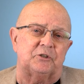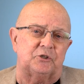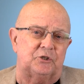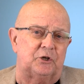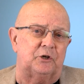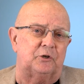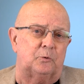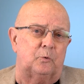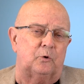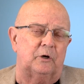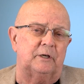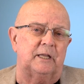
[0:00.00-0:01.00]
a shared
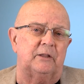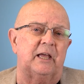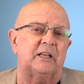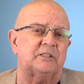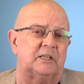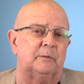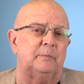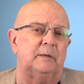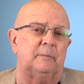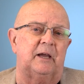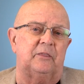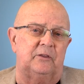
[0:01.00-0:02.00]
award, and that's going to
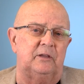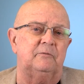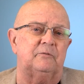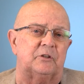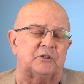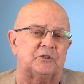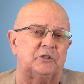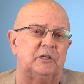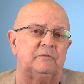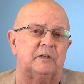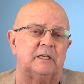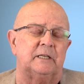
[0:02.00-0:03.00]
be my theme for this
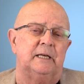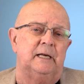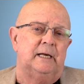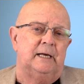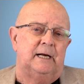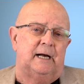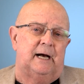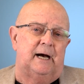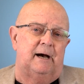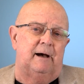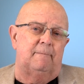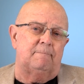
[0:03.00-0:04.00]
evening
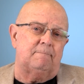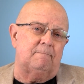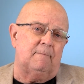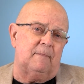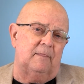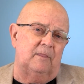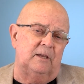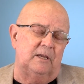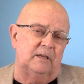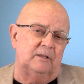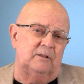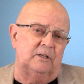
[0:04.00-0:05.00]
um,
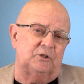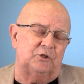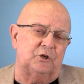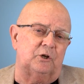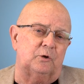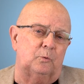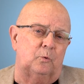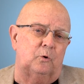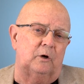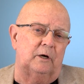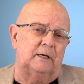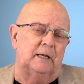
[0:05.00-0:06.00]
the, the shared
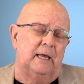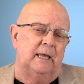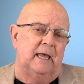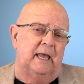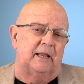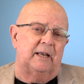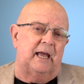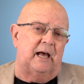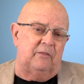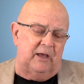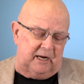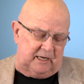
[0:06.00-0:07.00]
award and
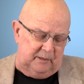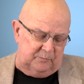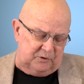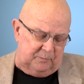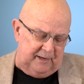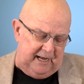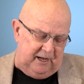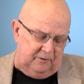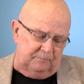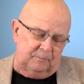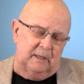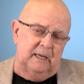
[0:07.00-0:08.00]
how that comes
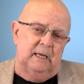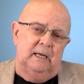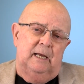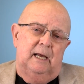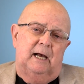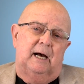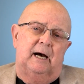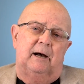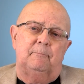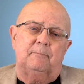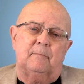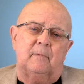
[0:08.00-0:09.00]
about.
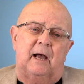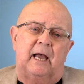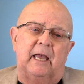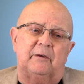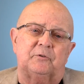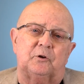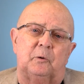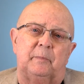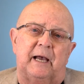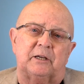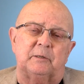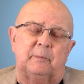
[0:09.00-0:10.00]
Um, I have to go
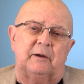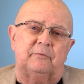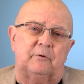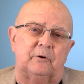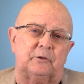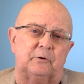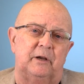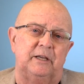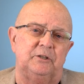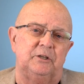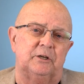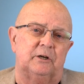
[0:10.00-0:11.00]
back to my fourth
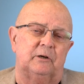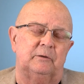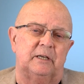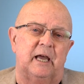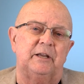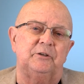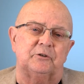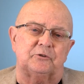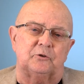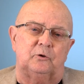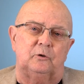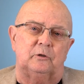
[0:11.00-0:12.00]
grade year, nine
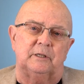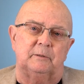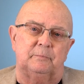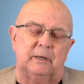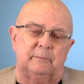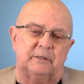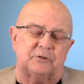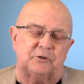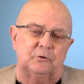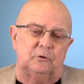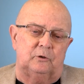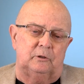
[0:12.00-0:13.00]
years old, in public
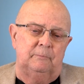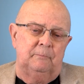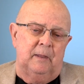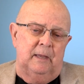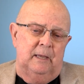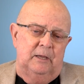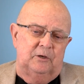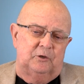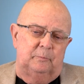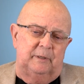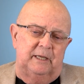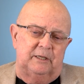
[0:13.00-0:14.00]
school
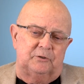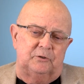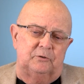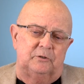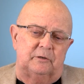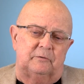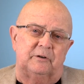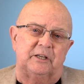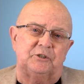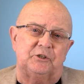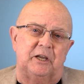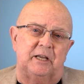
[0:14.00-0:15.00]
to begin to
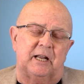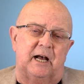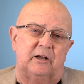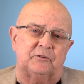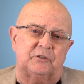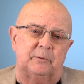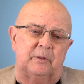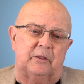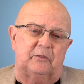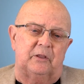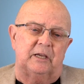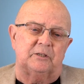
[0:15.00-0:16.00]
differentiate out some of
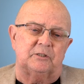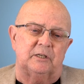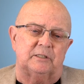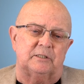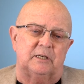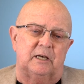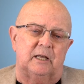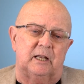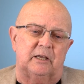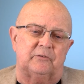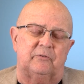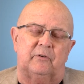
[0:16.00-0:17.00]
the things that uh,
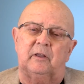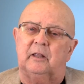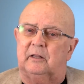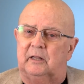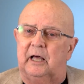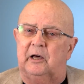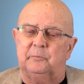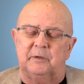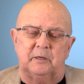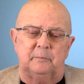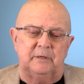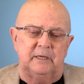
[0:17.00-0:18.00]
have allowed
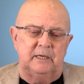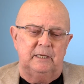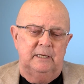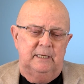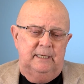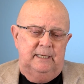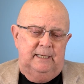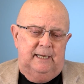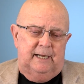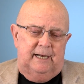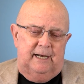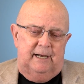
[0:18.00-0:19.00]
me to be
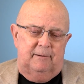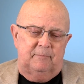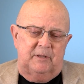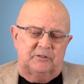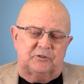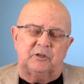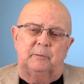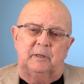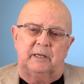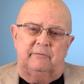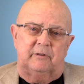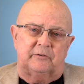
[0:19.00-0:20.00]
uh, in some
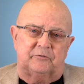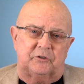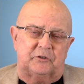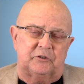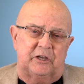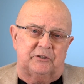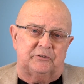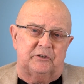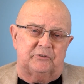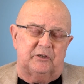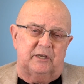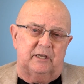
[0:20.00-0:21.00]
level of success
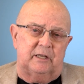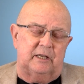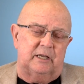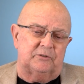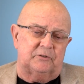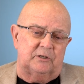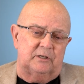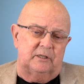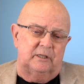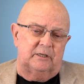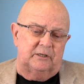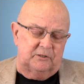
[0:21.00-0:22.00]
as, a, as a,
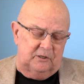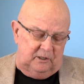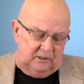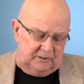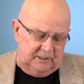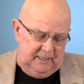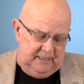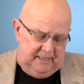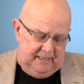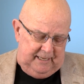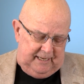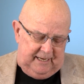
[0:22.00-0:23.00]
an adult.
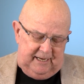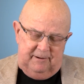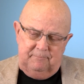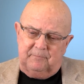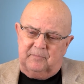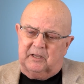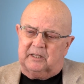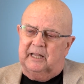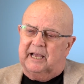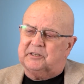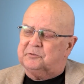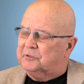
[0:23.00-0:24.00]
Um, the
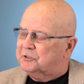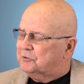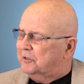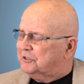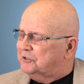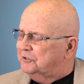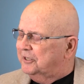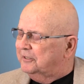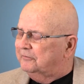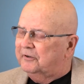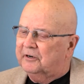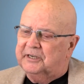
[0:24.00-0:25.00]
class was structured
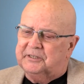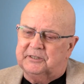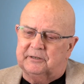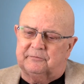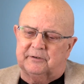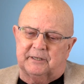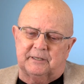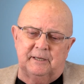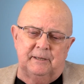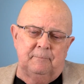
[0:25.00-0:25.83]
in a very different